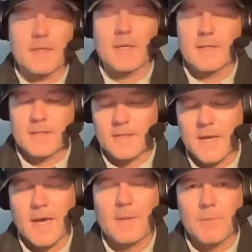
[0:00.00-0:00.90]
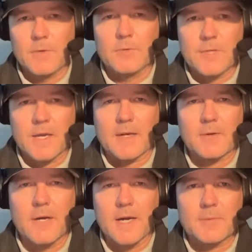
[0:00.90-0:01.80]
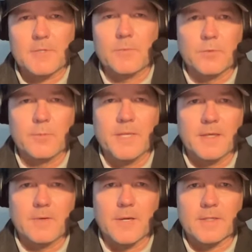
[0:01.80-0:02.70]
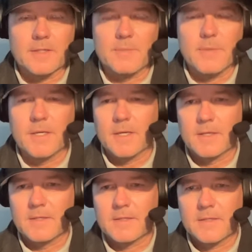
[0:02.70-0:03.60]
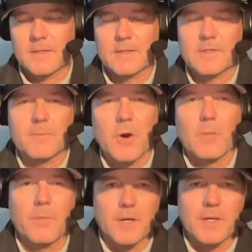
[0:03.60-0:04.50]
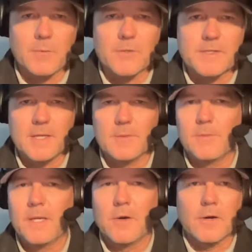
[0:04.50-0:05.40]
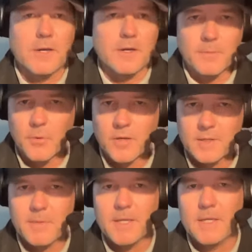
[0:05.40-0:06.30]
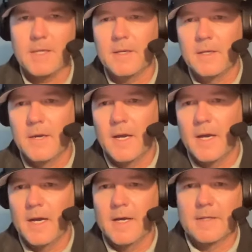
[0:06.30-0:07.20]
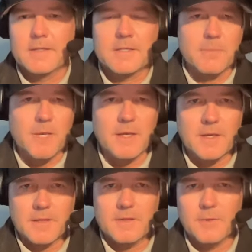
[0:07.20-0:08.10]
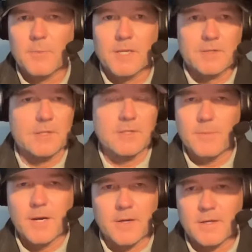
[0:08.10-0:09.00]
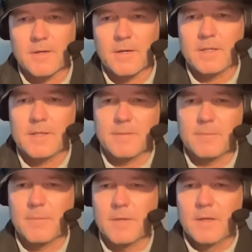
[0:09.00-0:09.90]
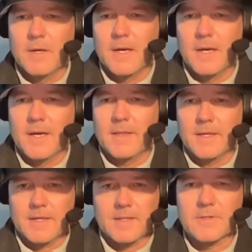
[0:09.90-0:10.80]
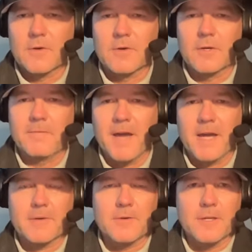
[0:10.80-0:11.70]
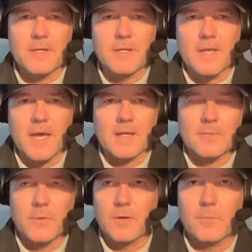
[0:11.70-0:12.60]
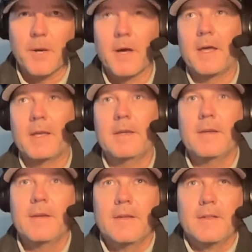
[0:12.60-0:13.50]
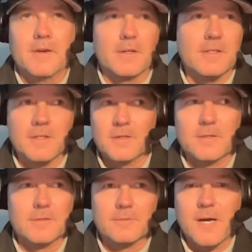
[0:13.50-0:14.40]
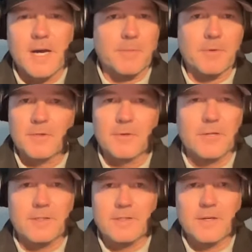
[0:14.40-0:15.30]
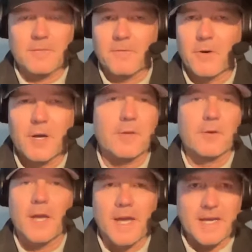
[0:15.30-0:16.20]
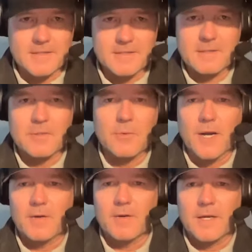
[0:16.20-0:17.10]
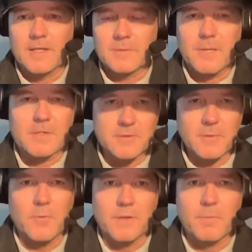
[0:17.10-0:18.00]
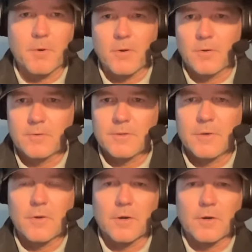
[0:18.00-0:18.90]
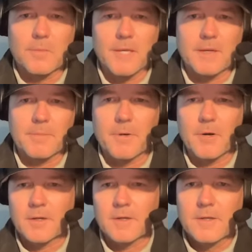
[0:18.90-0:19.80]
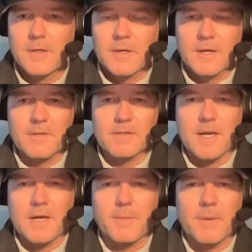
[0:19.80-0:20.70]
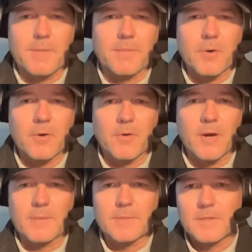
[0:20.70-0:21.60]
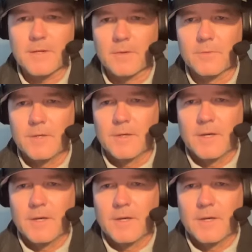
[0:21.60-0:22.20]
think the dime nose tackle option will be interesting because the smart money would seem to be on Aboigbe, Smith. You mentioned Jamarian Latham. That could certainly factor into that as well. But there is still opportunities there for other guys that you outlined, especially with Burroughs no longer being a part of this Alabama program. So